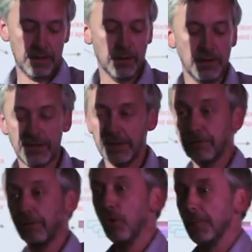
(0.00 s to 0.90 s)
So this is
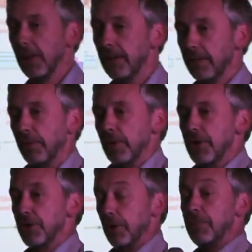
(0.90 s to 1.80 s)
formalin,
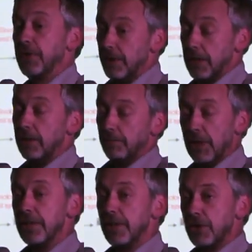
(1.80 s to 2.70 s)
which stops the
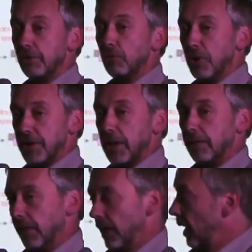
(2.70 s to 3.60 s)
brain tissue rotting,